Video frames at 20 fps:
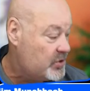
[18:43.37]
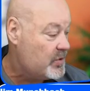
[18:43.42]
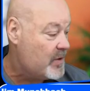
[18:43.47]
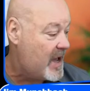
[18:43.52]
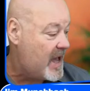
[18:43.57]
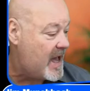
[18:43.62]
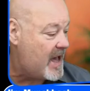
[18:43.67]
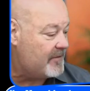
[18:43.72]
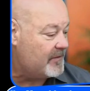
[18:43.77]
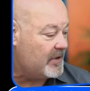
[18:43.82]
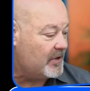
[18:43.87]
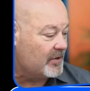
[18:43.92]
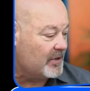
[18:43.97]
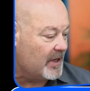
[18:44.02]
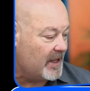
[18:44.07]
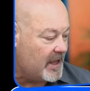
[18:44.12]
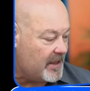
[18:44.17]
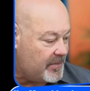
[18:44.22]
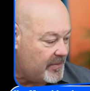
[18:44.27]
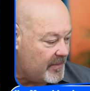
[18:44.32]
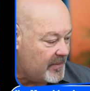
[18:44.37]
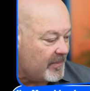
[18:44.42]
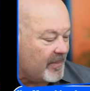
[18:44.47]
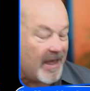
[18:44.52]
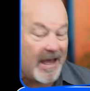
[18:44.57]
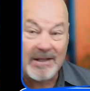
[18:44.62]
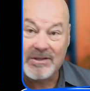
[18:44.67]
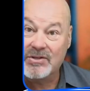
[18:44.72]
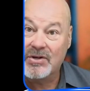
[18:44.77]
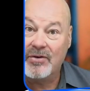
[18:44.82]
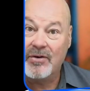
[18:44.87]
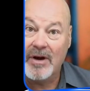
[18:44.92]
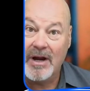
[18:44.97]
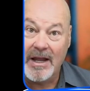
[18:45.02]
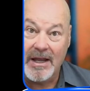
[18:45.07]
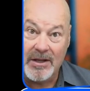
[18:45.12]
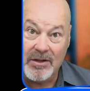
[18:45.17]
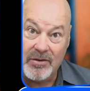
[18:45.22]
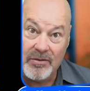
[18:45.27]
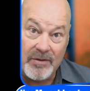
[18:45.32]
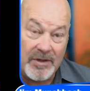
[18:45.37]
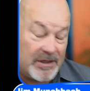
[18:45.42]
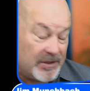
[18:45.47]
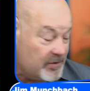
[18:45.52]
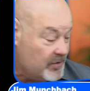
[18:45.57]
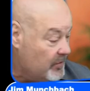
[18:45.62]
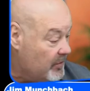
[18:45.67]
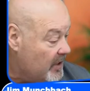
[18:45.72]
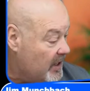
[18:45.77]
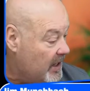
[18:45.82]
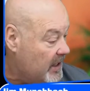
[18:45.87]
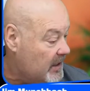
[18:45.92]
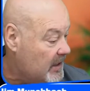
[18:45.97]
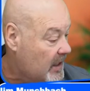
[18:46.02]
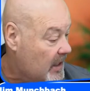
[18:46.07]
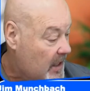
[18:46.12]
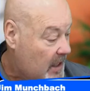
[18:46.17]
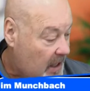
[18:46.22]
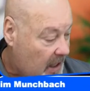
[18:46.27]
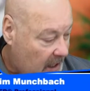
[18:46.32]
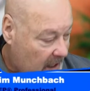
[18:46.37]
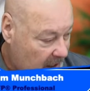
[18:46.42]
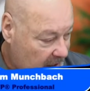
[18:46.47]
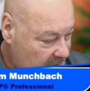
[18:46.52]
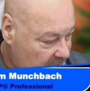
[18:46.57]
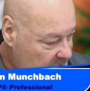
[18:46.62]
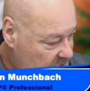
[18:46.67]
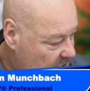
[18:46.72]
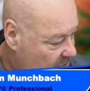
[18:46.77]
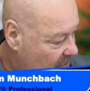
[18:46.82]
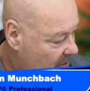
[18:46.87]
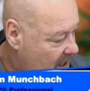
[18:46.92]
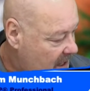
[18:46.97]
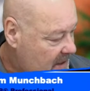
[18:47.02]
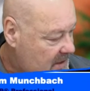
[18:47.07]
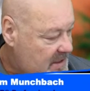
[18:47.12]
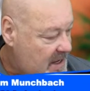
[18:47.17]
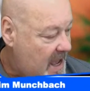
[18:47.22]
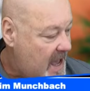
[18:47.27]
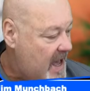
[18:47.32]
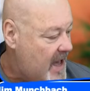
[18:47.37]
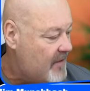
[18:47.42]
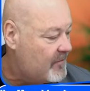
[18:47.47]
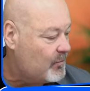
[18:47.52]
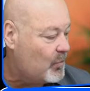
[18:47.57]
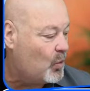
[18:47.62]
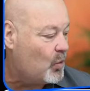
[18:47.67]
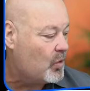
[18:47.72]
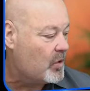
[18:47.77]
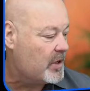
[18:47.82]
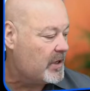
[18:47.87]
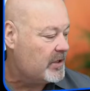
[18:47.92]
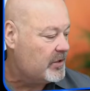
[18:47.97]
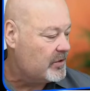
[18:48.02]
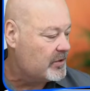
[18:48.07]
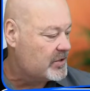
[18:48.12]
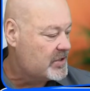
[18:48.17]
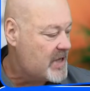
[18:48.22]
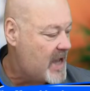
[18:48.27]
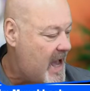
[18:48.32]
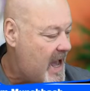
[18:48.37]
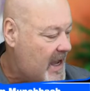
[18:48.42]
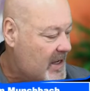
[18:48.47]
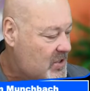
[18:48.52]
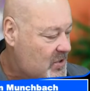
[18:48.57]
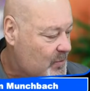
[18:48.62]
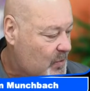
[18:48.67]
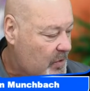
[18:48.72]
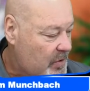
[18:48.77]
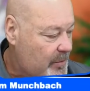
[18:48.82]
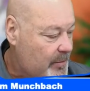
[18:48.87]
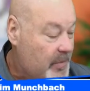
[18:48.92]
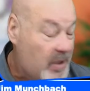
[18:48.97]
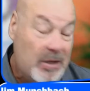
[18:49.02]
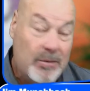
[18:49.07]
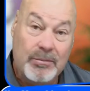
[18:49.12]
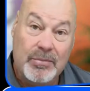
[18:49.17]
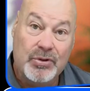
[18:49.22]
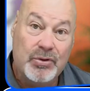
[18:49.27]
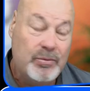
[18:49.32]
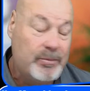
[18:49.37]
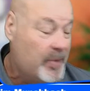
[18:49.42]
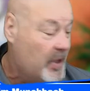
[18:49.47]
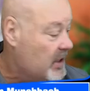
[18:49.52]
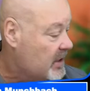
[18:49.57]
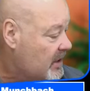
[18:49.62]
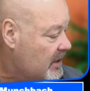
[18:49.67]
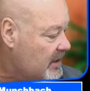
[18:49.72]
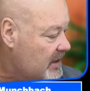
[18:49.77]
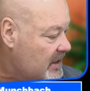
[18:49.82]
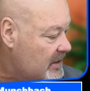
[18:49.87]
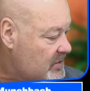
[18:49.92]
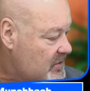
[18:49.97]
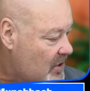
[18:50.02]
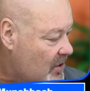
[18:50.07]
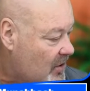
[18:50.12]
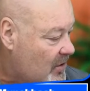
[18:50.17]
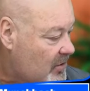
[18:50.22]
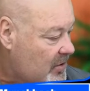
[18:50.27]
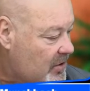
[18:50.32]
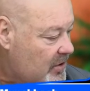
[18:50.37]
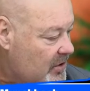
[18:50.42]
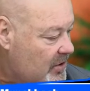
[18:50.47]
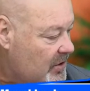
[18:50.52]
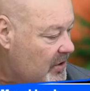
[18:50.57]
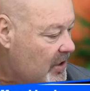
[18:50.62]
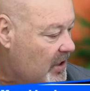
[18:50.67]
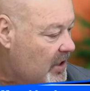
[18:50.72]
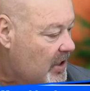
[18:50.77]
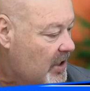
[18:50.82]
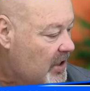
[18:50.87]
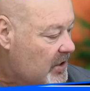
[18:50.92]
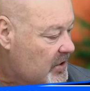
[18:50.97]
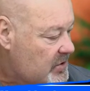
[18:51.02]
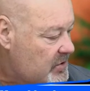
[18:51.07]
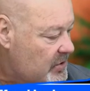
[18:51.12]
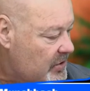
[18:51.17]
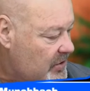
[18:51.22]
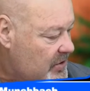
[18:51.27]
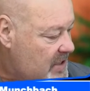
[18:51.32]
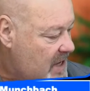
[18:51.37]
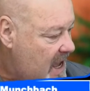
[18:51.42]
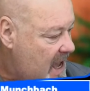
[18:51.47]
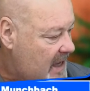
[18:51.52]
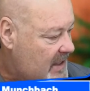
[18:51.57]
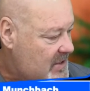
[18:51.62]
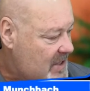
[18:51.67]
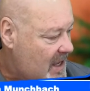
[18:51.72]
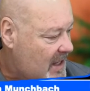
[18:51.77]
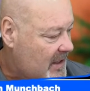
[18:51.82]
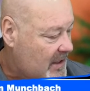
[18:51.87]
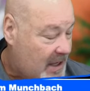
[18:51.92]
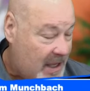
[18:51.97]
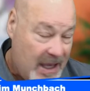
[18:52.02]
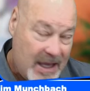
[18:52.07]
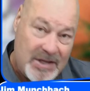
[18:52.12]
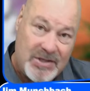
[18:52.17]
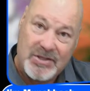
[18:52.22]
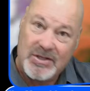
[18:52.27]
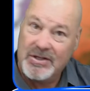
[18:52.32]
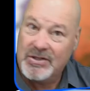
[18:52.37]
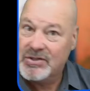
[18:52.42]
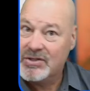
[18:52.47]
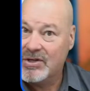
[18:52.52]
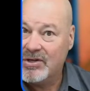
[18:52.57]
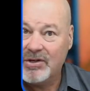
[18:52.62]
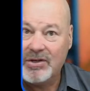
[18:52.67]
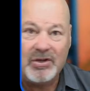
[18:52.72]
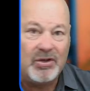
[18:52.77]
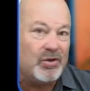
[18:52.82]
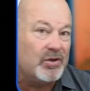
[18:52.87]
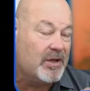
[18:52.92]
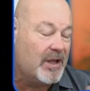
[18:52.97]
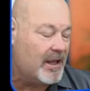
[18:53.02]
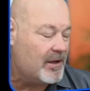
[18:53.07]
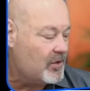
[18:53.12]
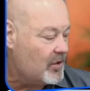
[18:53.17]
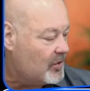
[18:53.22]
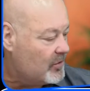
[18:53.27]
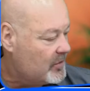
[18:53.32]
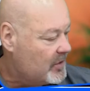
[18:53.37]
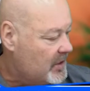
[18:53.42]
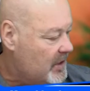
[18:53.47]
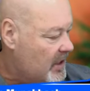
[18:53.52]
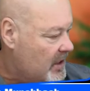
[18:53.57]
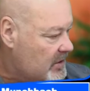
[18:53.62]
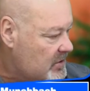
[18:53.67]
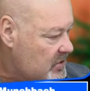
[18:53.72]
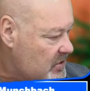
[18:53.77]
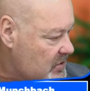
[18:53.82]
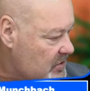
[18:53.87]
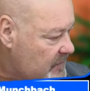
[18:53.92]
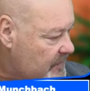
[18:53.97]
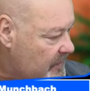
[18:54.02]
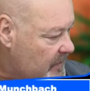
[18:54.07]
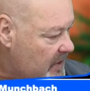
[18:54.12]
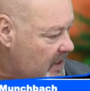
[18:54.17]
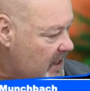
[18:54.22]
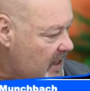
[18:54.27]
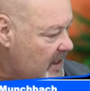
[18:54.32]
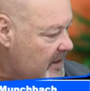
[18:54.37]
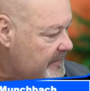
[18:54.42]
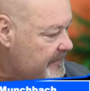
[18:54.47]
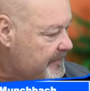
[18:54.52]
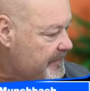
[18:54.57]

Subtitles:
you have here, Lath. That's great. You did great. And it's great to have more in your taxable, the big blue bucket. That's all good. So your tax allocation is good. You'd get no deductions for that.